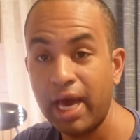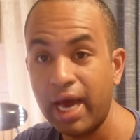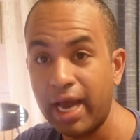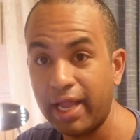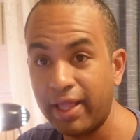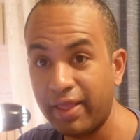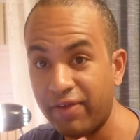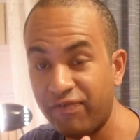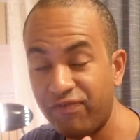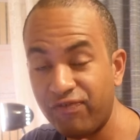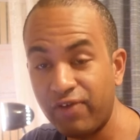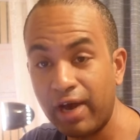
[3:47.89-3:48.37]

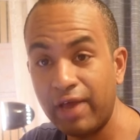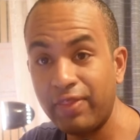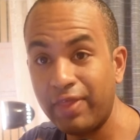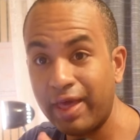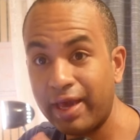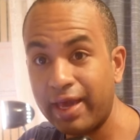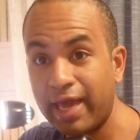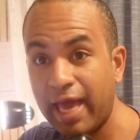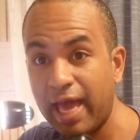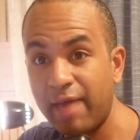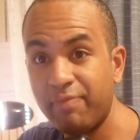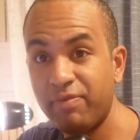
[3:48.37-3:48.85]
and I find
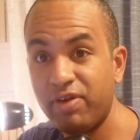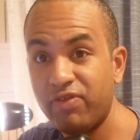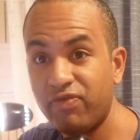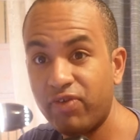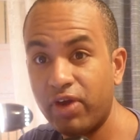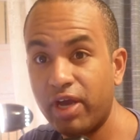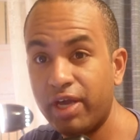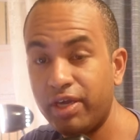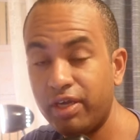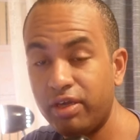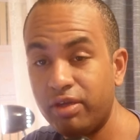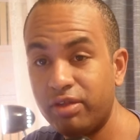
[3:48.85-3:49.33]
that can be
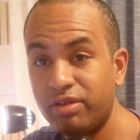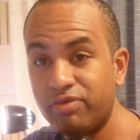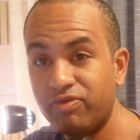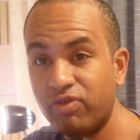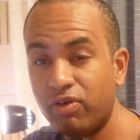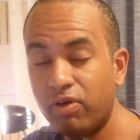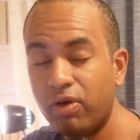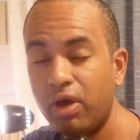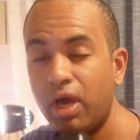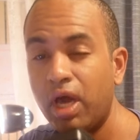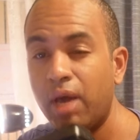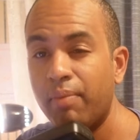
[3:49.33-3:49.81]
very
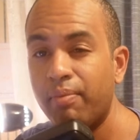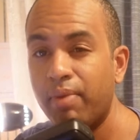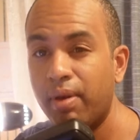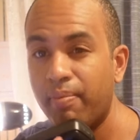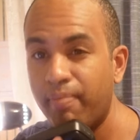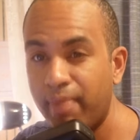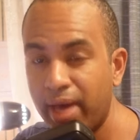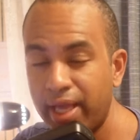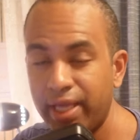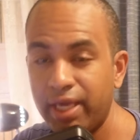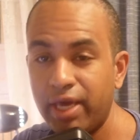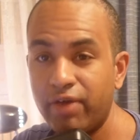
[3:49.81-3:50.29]
useful, but
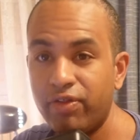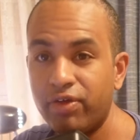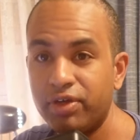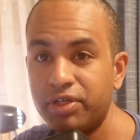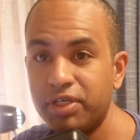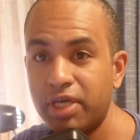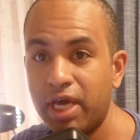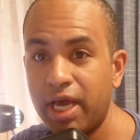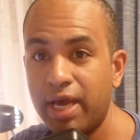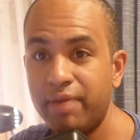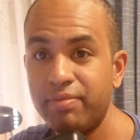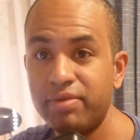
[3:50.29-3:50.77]
many other
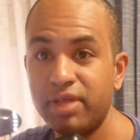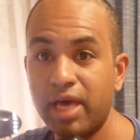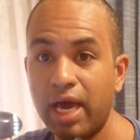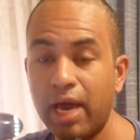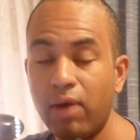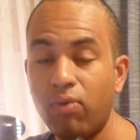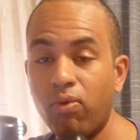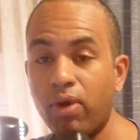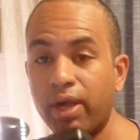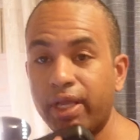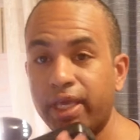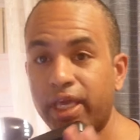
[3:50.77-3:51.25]
times
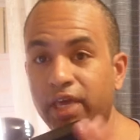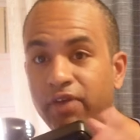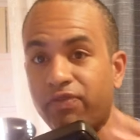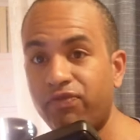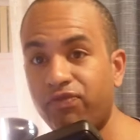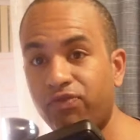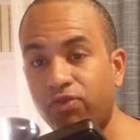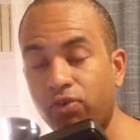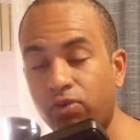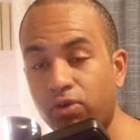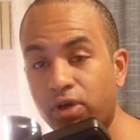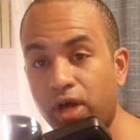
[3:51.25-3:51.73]
I want to give
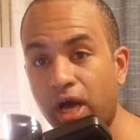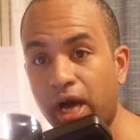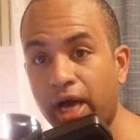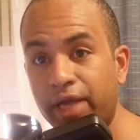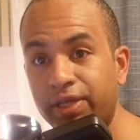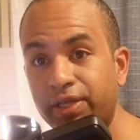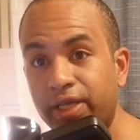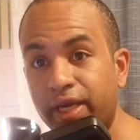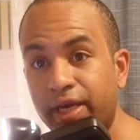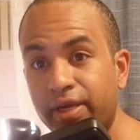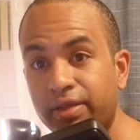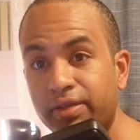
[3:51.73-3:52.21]
full
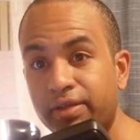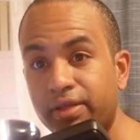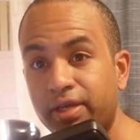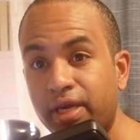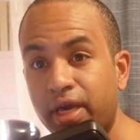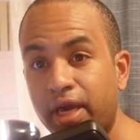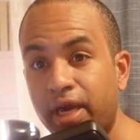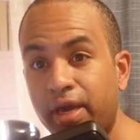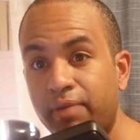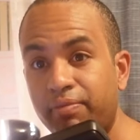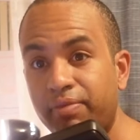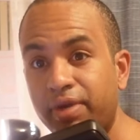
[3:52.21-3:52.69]
context
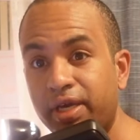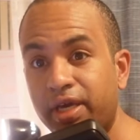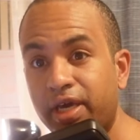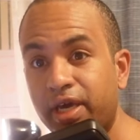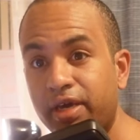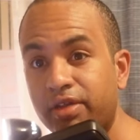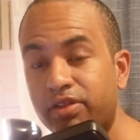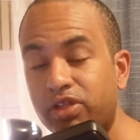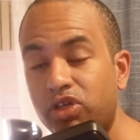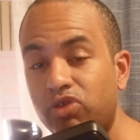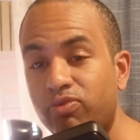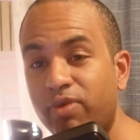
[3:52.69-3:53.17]

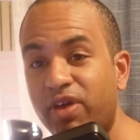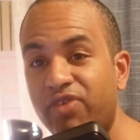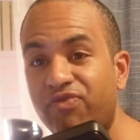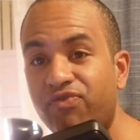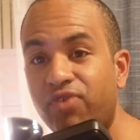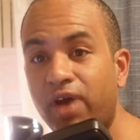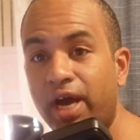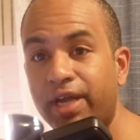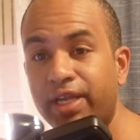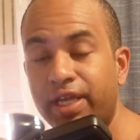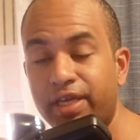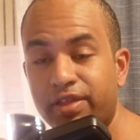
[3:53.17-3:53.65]
because you may
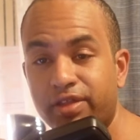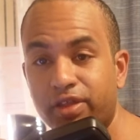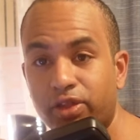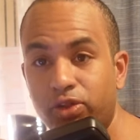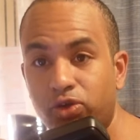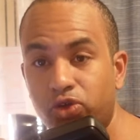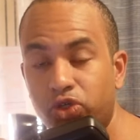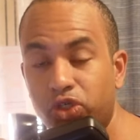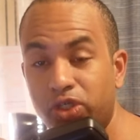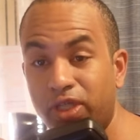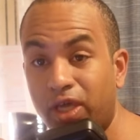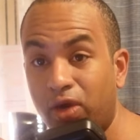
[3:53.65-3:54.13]
find a
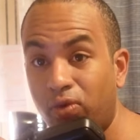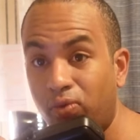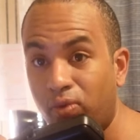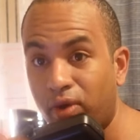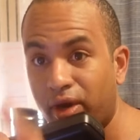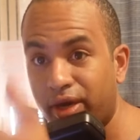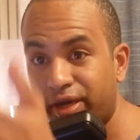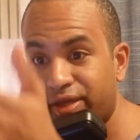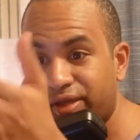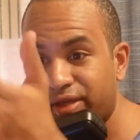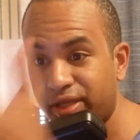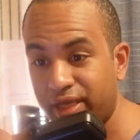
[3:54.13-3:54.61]
solution that
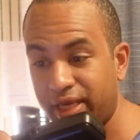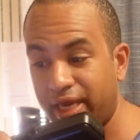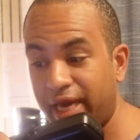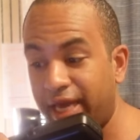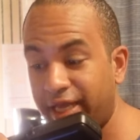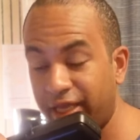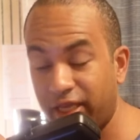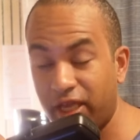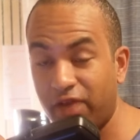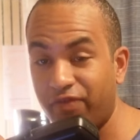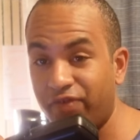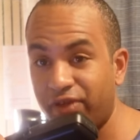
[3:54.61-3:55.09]
works
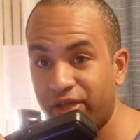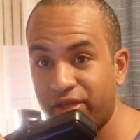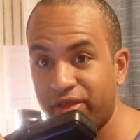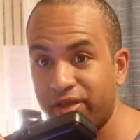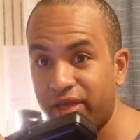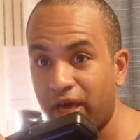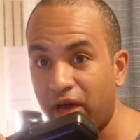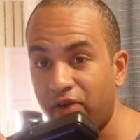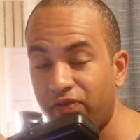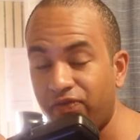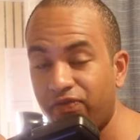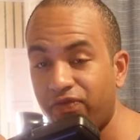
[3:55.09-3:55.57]
in and of
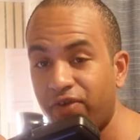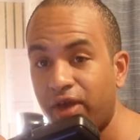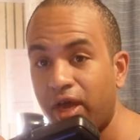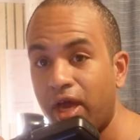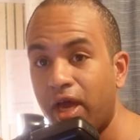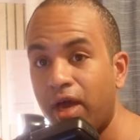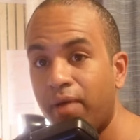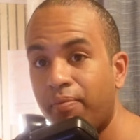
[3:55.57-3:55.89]
itself,